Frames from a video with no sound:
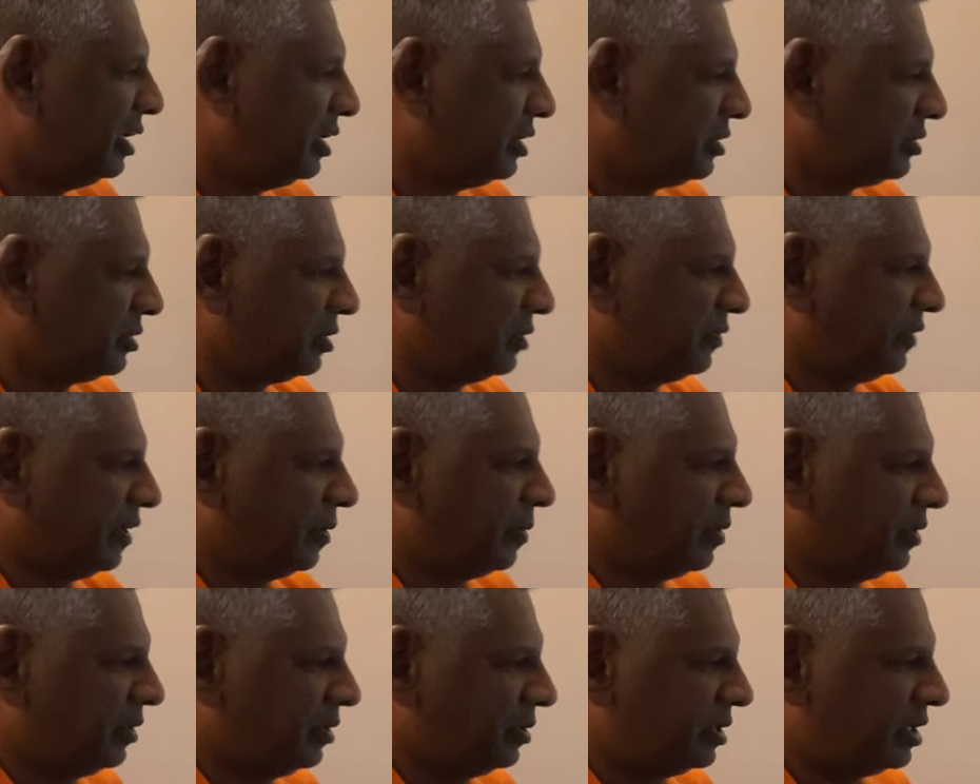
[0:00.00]
So if I
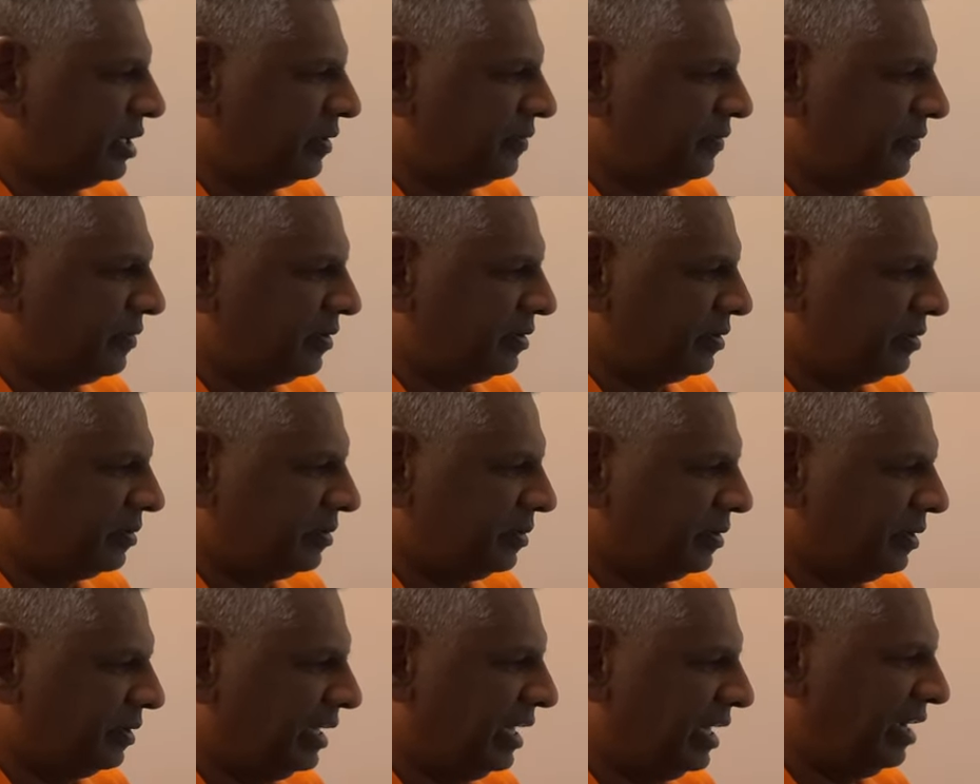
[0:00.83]
want to shift
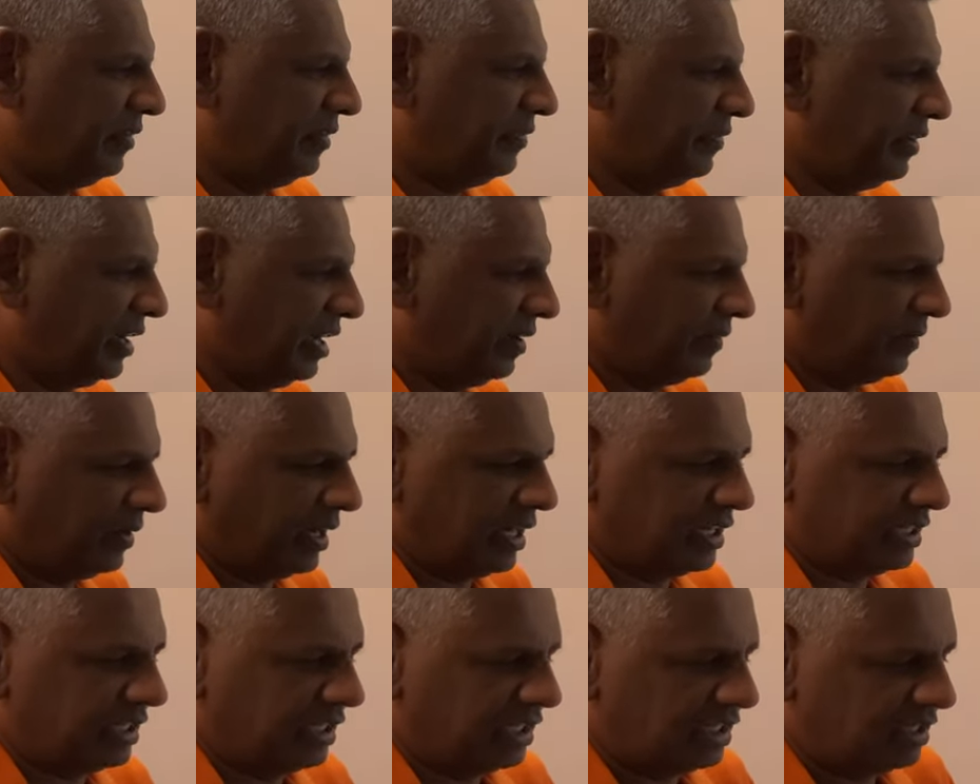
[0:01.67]
left, I have to
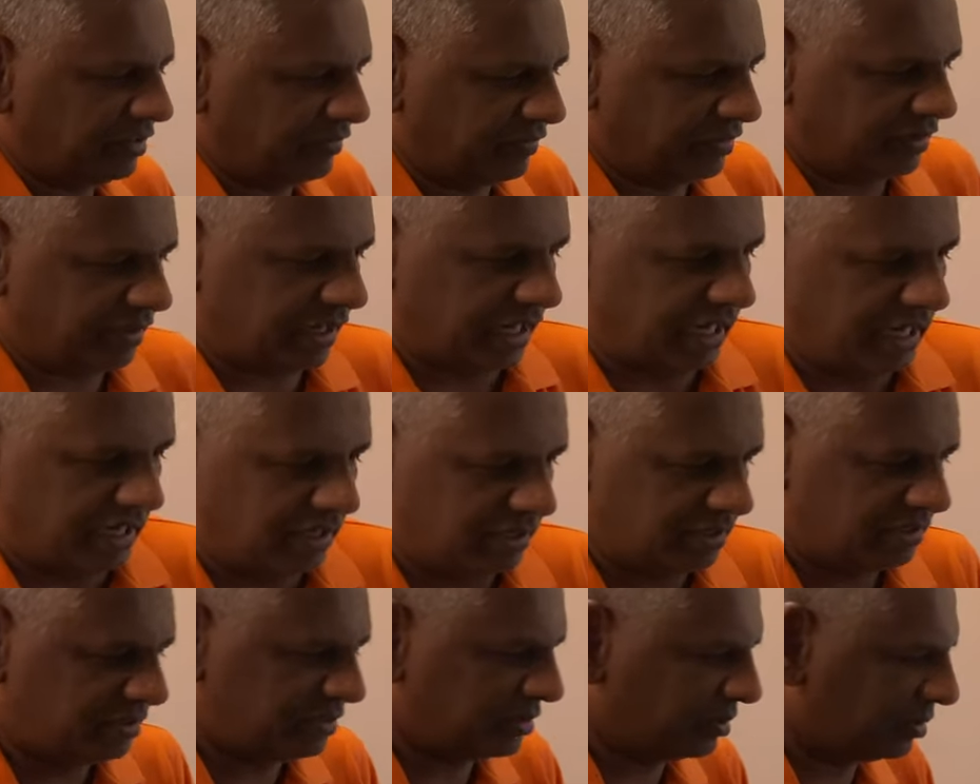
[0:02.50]
actually shift right.
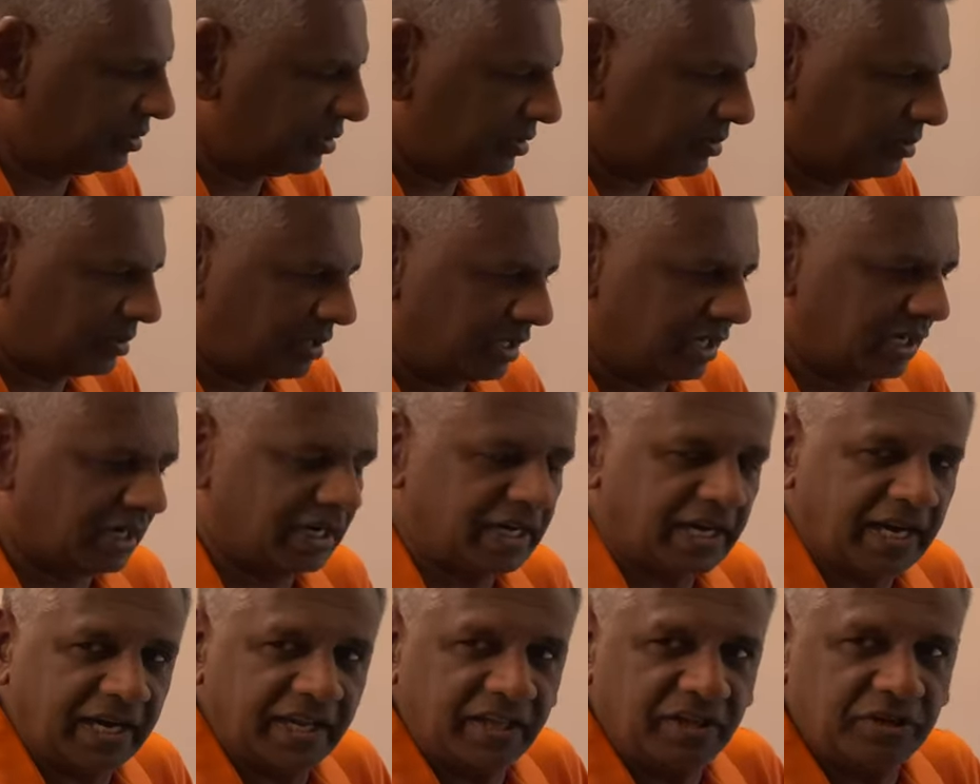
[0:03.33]
So it took a little
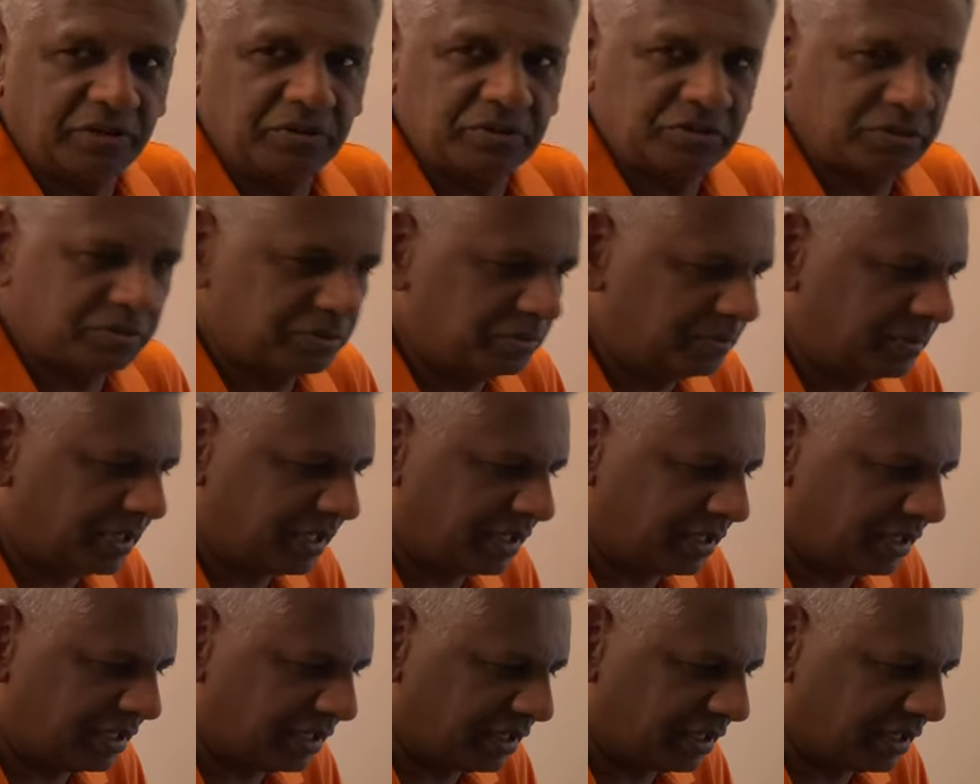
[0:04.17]
getting used to, but